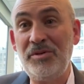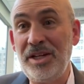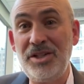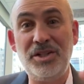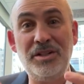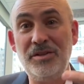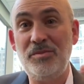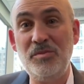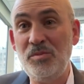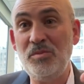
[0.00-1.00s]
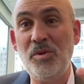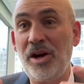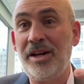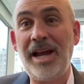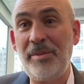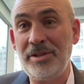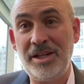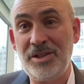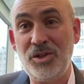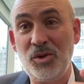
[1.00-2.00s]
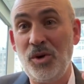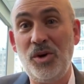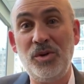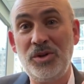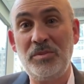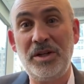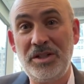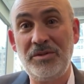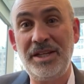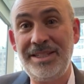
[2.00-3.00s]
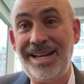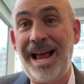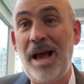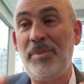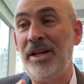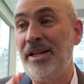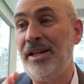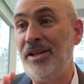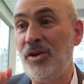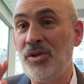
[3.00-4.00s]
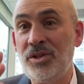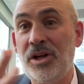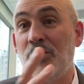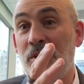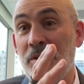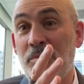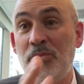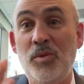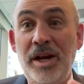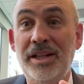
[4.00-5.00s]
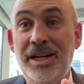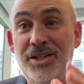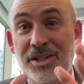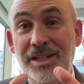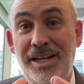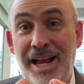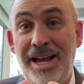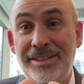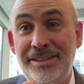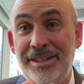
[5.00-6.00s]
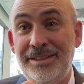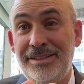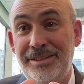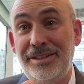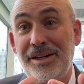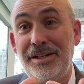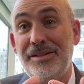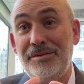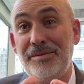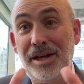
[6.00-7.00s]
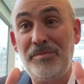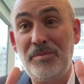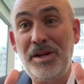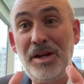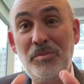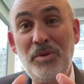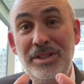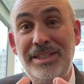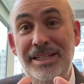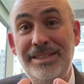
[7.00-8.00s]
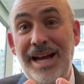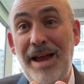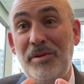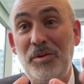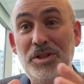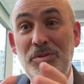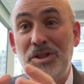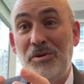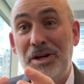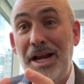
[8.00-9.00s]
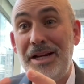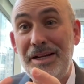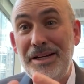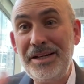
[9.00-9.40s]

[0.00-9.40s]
Inflation, market capitalizations grow. There's a bunch of things that happen, and then you're stuck with a regulation that's stuck in that pristine time in which it was created.